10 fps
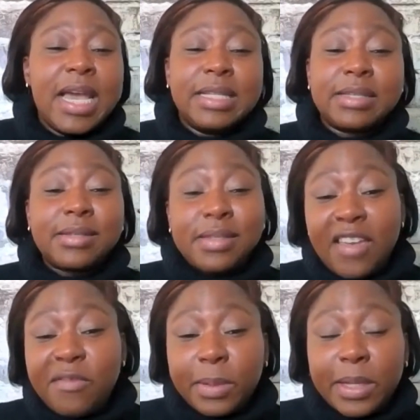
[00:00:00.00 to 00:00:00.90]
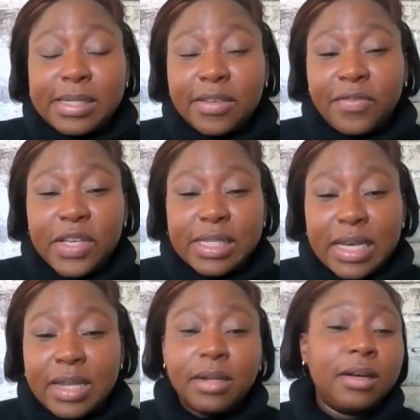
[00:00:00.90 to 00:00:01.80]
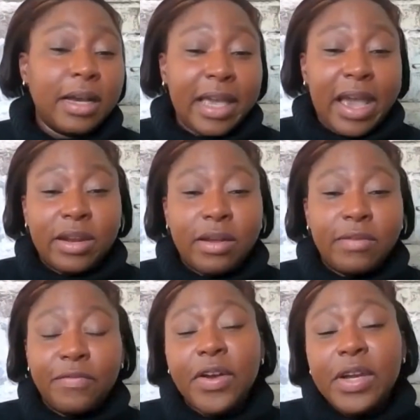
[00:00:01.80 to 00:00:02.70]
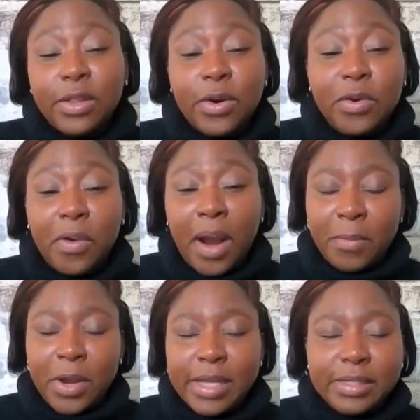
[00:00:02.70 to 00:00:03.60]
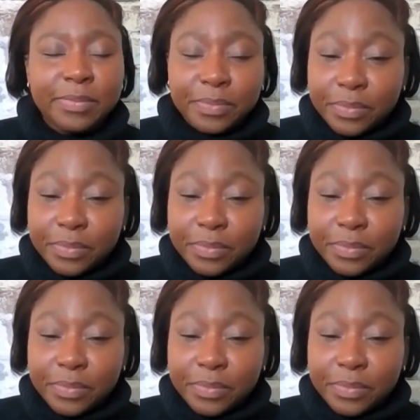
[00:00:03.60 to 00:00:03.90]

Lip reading: It's a safe place to visit. Again, very low crime rates.